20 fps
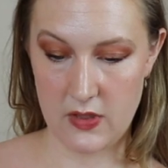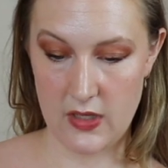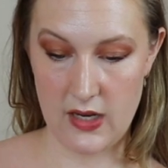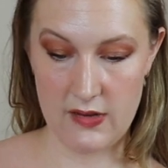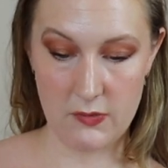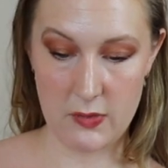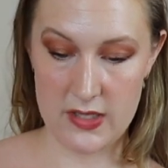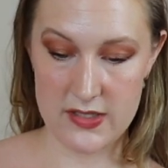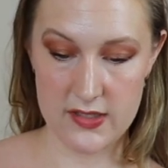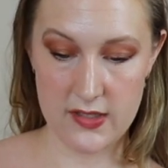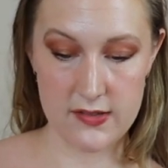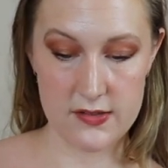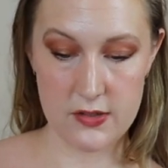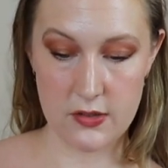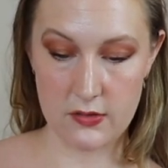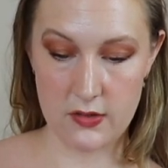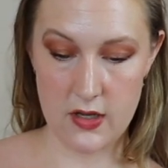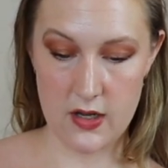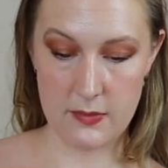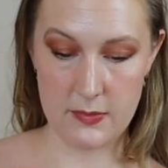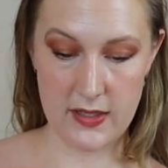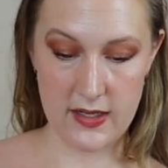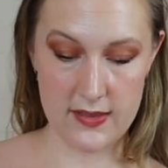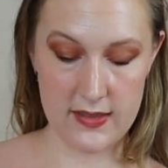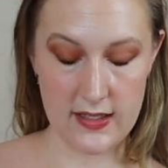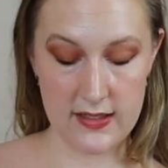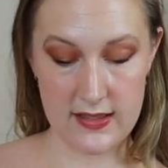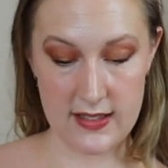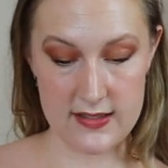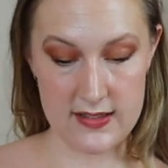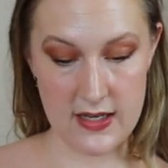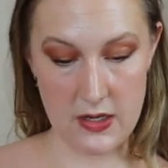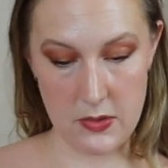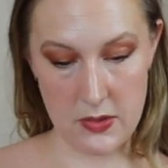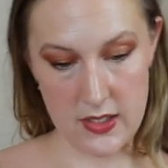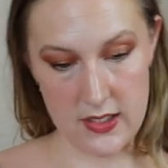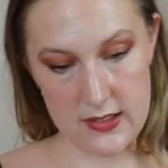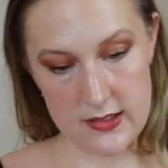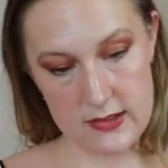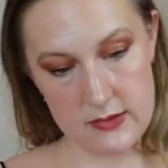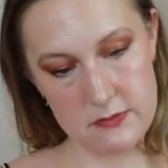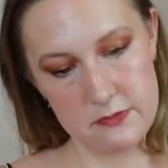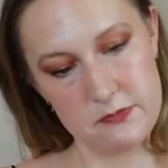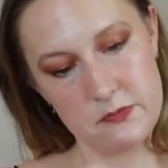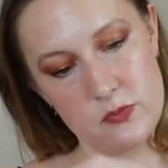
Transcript: I haven't watched it in so long, but I think that's how it ends.